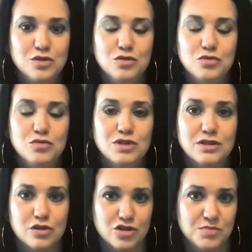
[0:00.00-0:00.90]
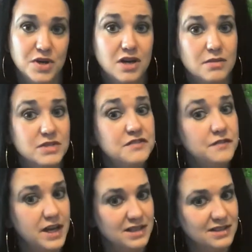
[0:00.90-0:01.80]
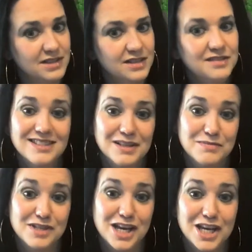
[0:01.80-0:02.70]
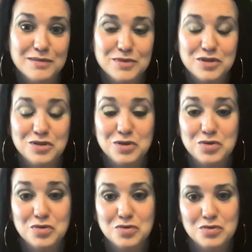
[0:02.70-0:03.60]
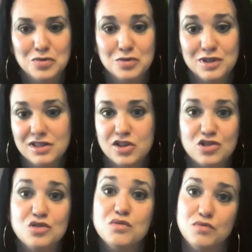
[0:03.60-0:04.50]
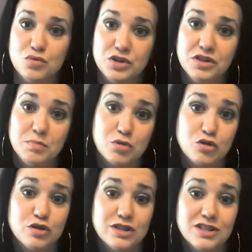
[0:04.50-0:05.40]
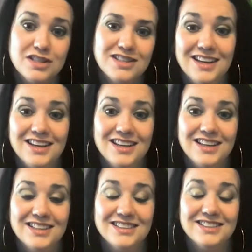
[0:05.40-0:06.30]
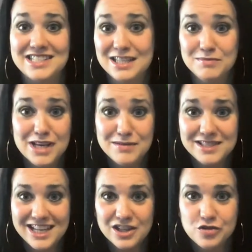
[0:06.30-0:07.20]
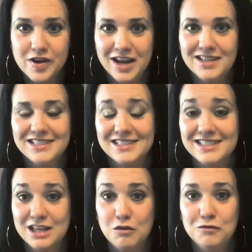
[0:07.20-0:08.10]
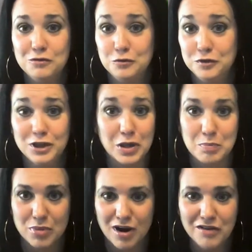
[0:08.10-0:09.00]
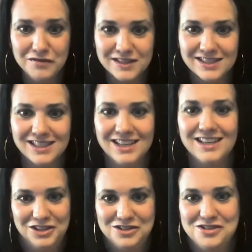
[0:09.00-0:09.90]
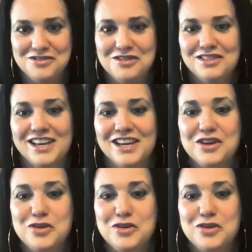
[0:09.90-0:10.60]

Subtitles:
you start to become defensive. Sometimes you start to avoid the person. And sometimes that creates a self-fulfilling prophecy. Like